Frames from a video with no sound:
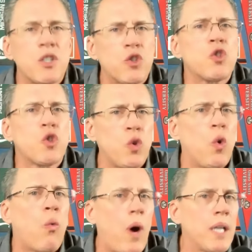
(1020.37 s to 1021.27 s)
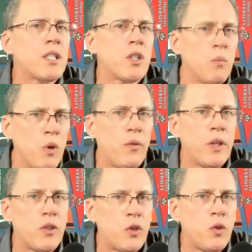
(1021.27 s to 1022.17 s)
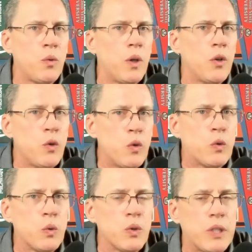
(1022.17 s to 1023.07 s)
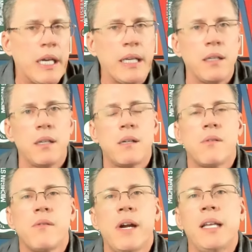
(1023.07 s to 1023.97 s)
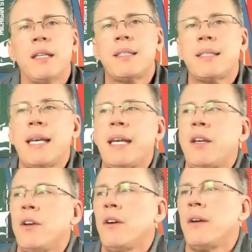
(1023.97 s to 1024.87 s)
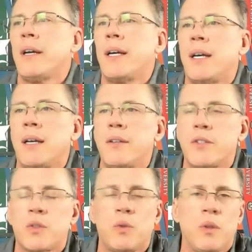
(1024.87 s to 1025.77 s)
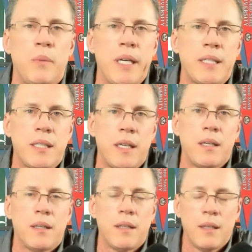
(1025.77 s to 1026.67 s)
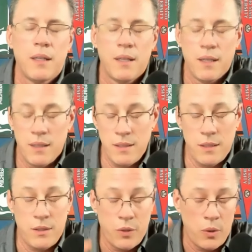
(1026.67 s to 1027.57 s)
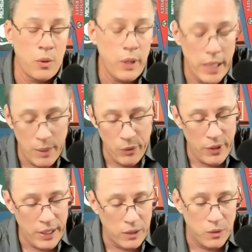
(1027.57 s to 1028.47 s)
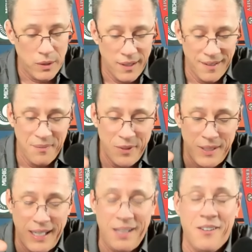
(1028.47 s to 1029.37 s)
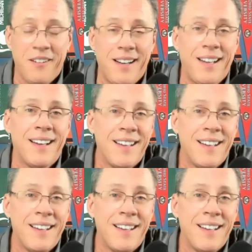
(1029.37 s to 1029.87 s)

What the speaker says: the school wants to move it to a neutral site, right? Let's say your school that makes it. This is totally hypothetical. Say you're